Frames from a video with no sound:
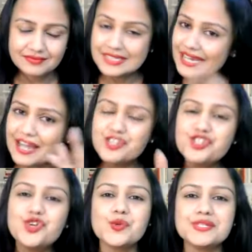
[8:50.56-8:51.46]
And I
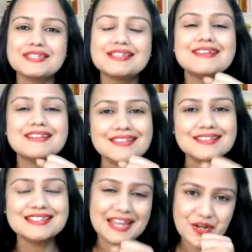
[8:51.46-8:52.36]
chose the
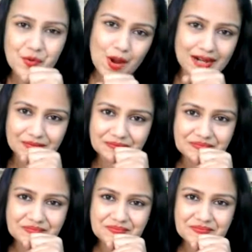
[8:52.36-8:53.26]
second one.
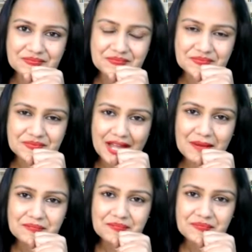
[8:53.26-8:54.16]
Yeah.
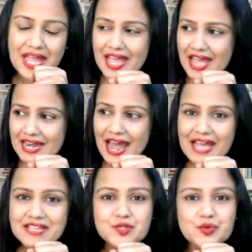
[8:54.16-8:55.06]
And
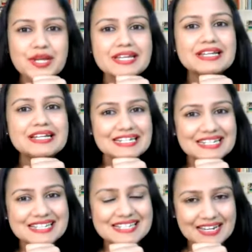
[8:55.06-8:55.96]
as we
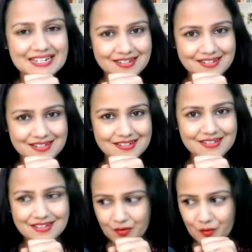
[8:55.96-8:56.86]
descended,
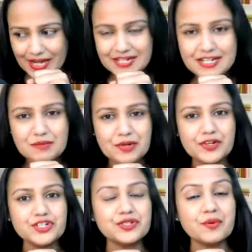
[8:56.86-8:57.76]
went deeper
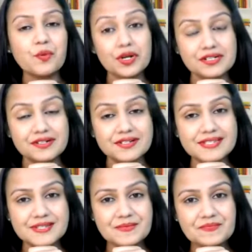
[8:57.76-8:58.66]
into the
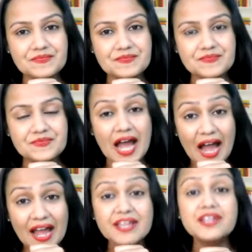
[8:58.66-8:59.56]
waters,
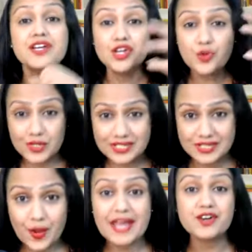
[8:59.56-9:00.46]
I was
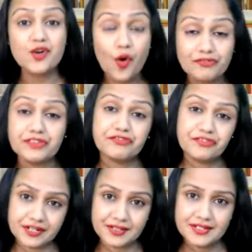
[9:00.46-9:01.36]
aware of the
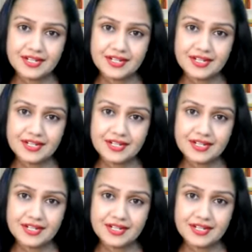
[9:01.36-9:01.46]
fear.